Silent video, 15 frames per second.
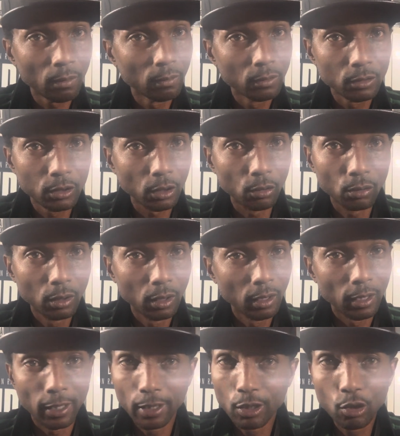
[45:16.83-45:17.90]
So
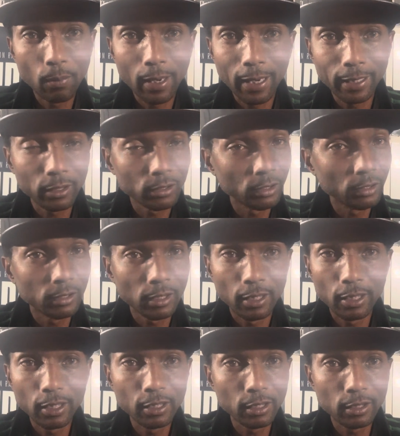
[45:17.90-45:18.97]
ain't nobody can just
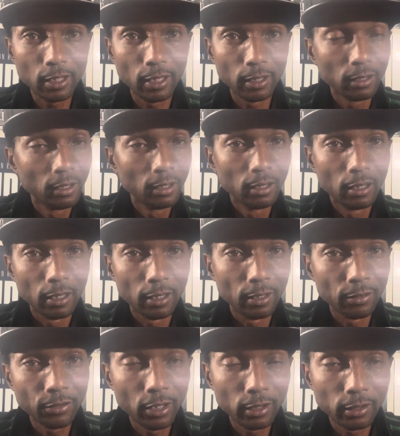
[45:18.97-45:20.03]
say anything
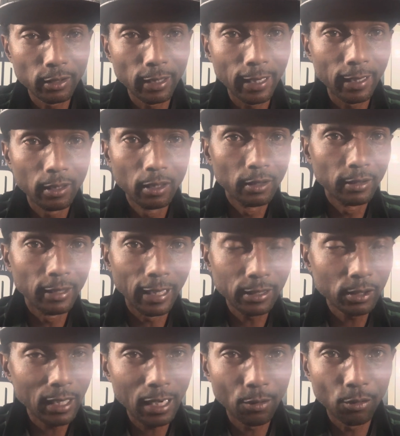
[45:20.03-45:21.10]
and think that that's
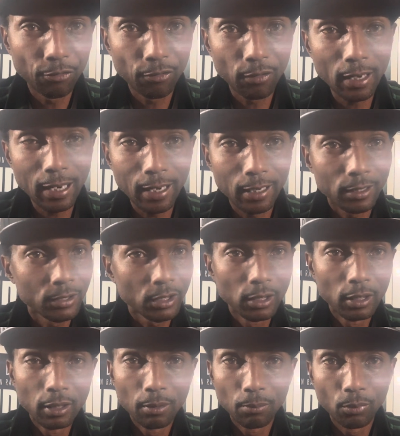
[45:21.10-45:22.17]
how it flies.
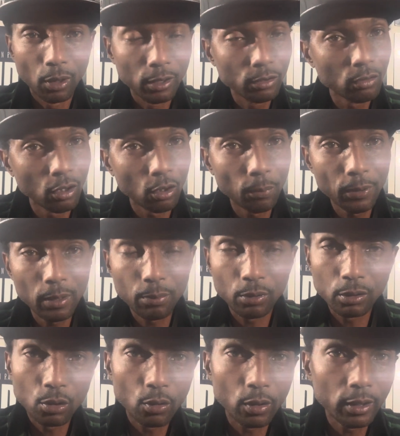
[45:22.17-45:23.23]
But, you know, people
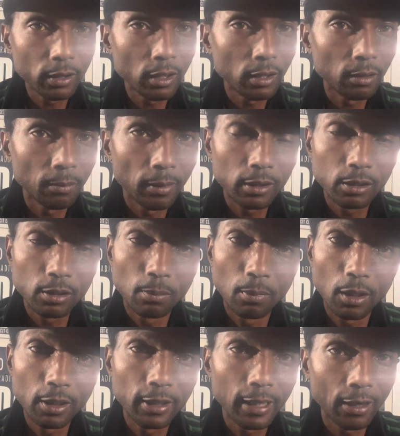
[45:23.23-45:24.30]
do anything to make some
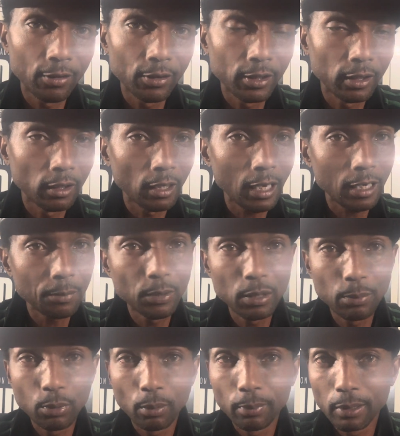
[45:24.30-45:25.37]
money out here, and a lot of
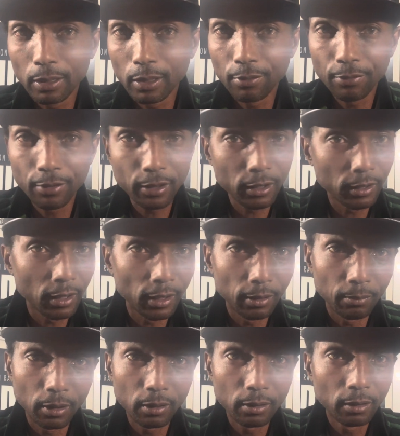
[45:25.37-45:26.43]
people believe
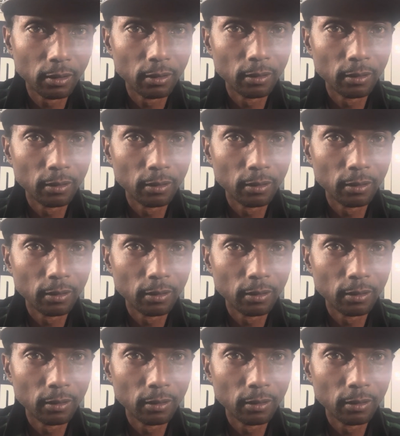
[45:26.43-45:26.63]
anything, man.